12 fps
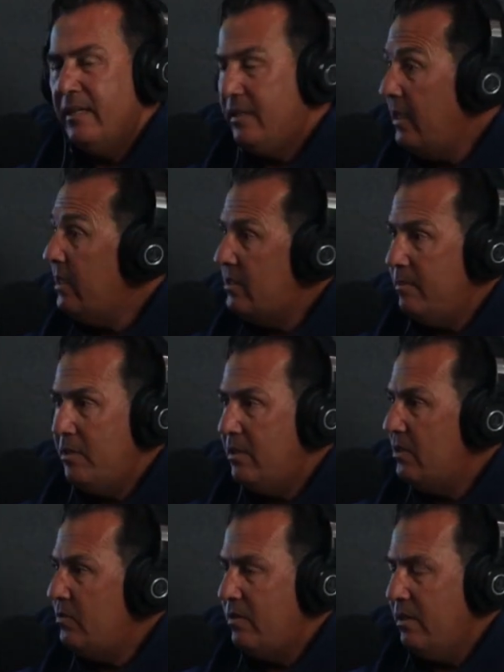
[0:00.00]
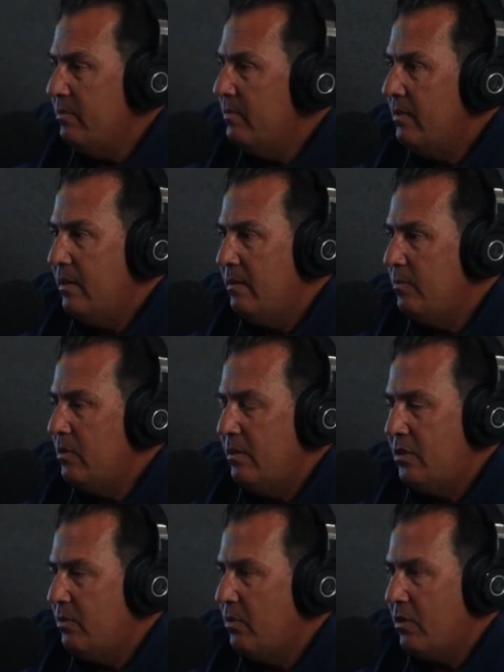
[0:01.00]
Yes, I'm in touch with them. I'm in
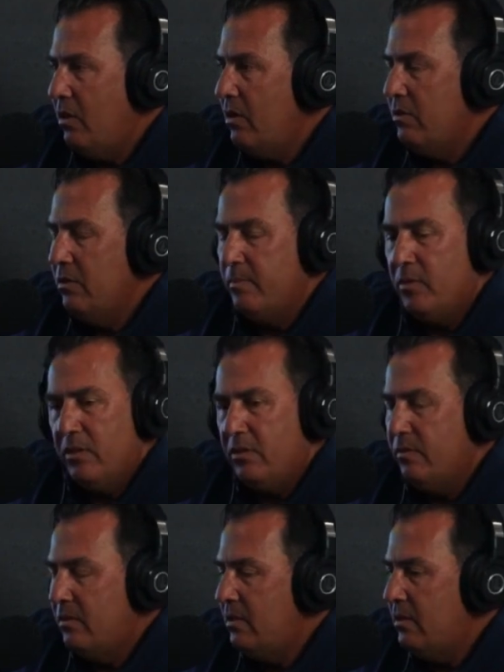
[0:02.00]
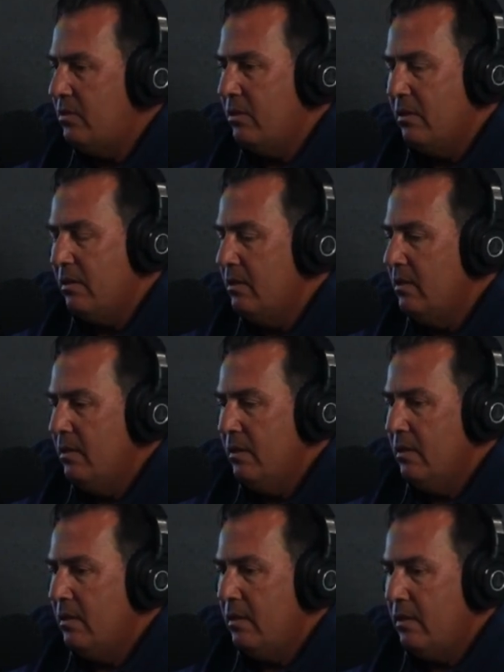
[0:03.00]
touch with Ricardo. I'm in touch with Cesar.
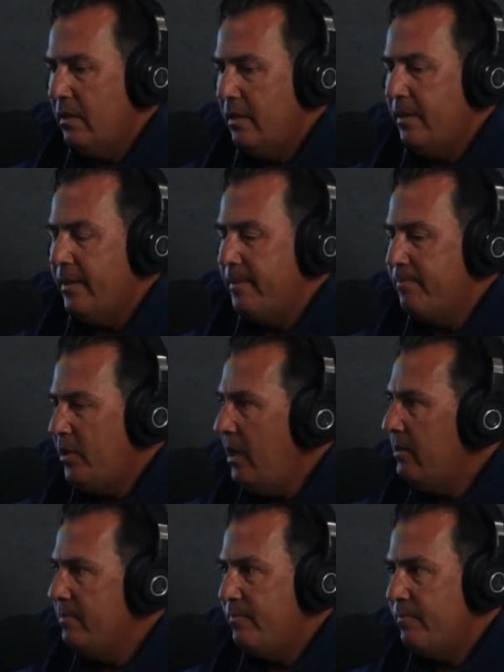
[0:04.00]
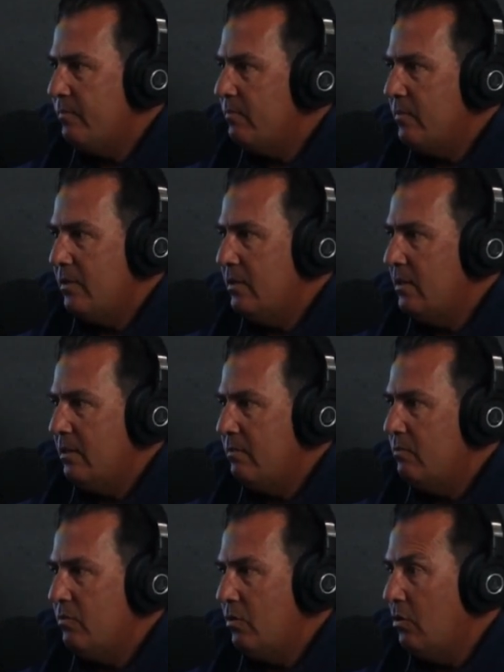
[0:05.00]
With
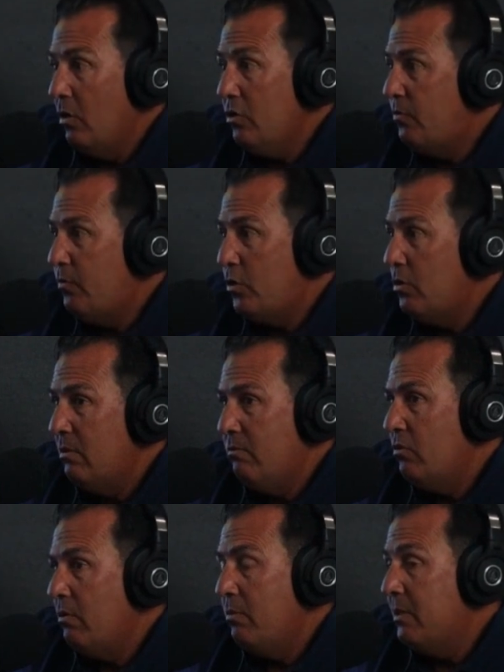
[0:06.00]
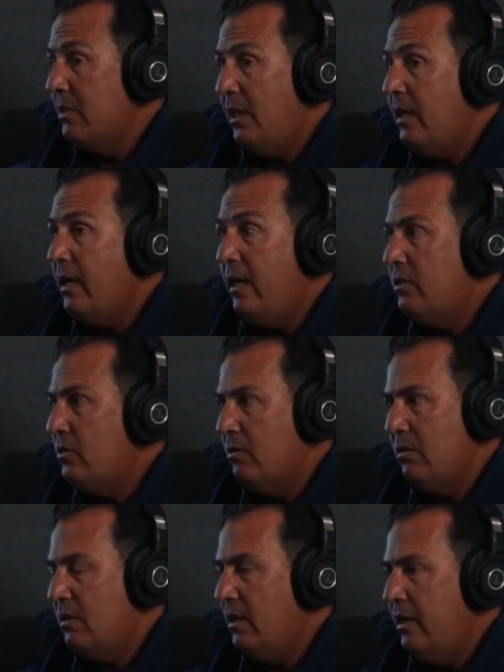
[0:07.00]
the Brazilian guys all
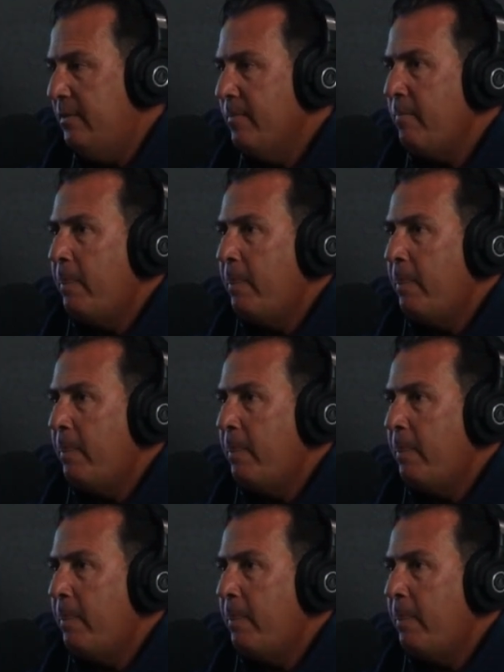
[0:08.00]
the time.